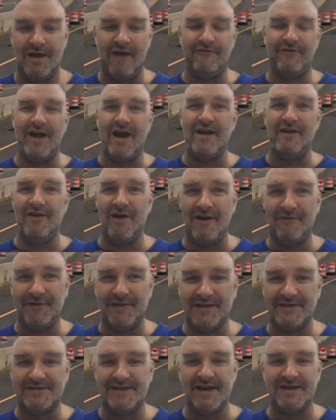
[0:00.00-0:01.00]
I've gotten off at
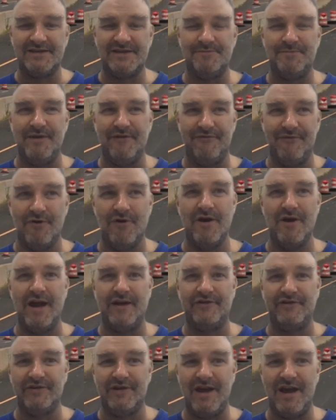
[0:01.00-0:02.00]
this exit before,
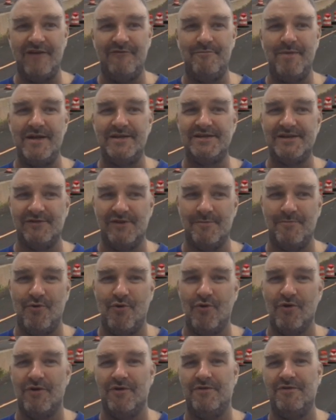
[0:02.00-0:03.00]
actually. I've been to
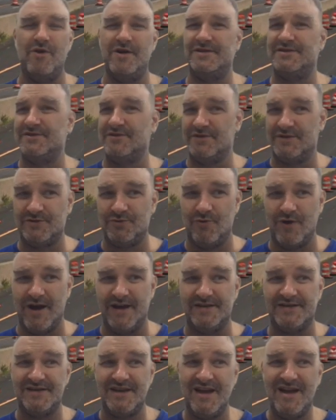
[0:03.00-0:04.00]
LaPorte once or
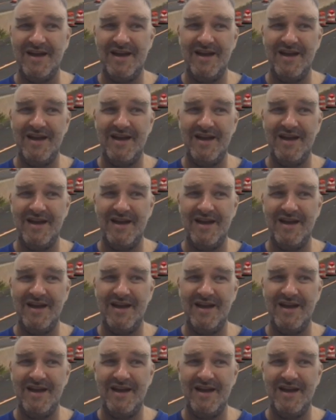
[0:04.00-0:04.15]
twice.